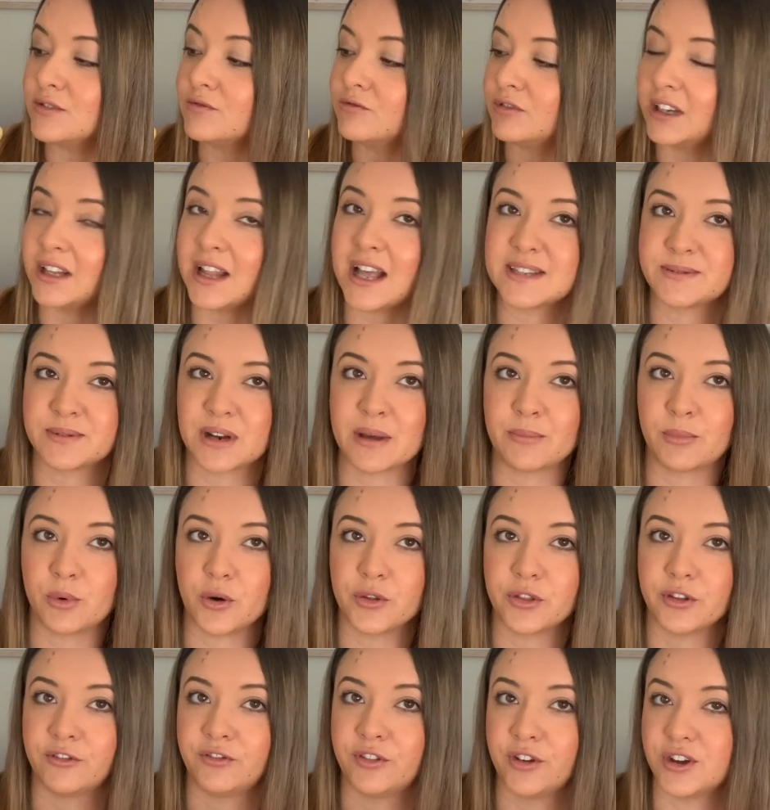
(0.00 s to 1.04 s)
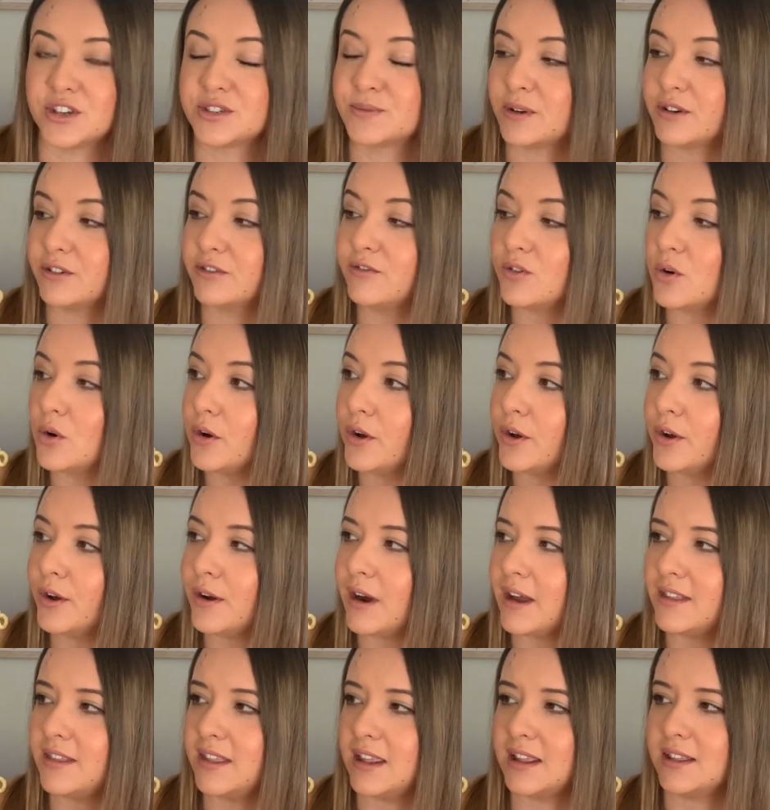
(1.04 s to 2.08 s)
realize when I bought the first one for her.
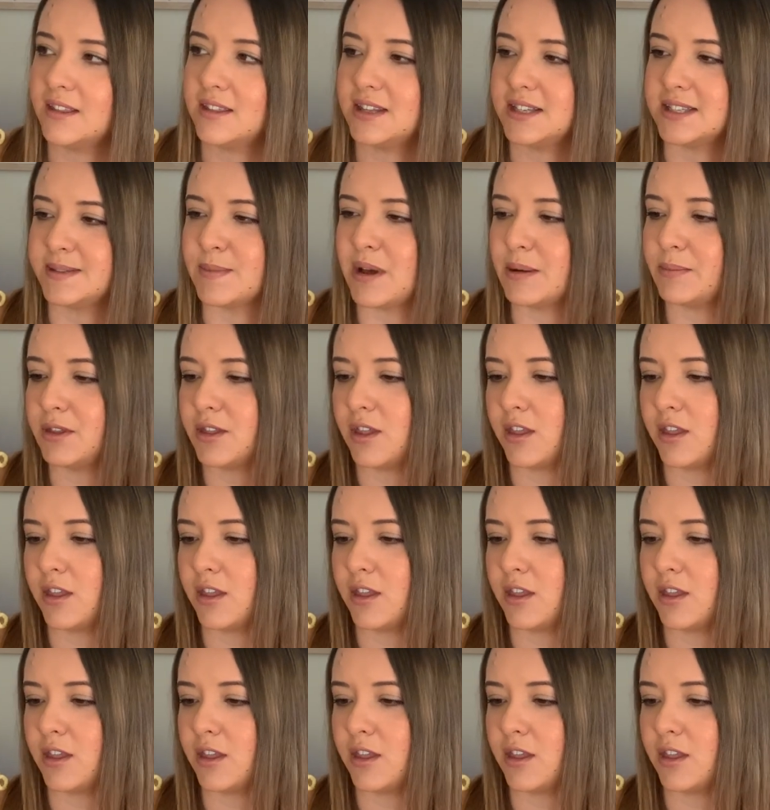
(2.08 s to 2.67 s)
I think this might be the